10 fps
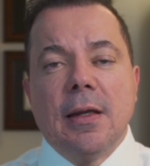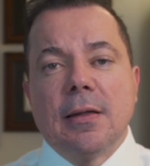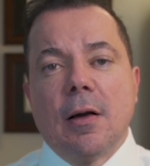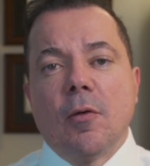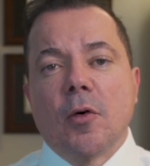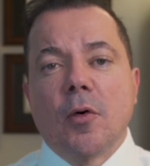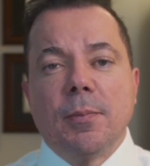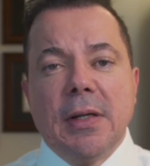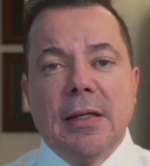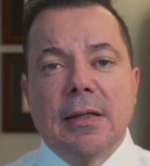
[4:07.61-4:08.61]
In our
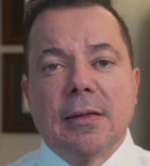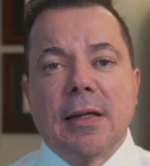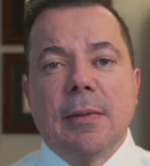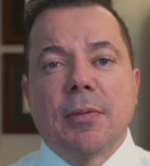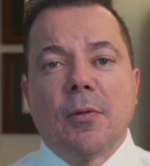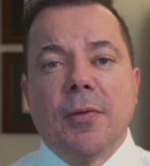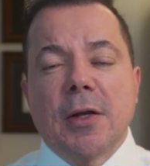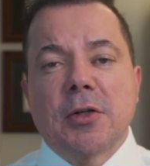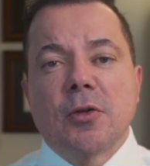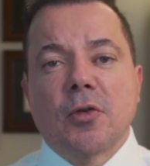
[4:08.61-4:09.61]
opinion, a
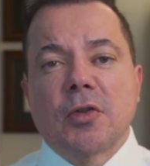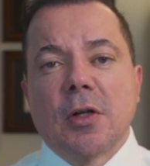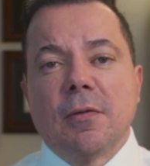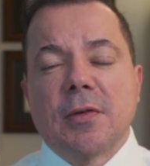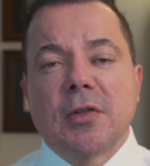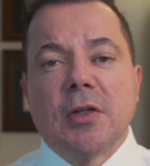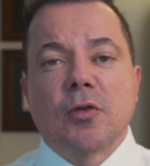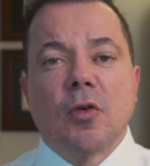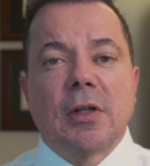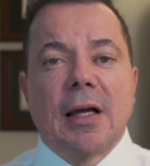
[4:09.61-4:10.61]
professional service
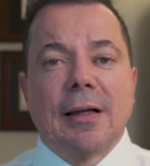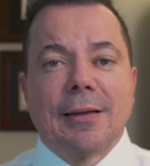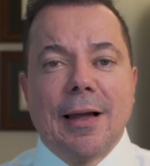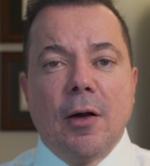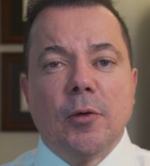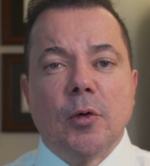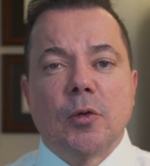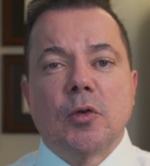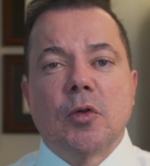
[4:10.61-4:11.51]
is going to allow you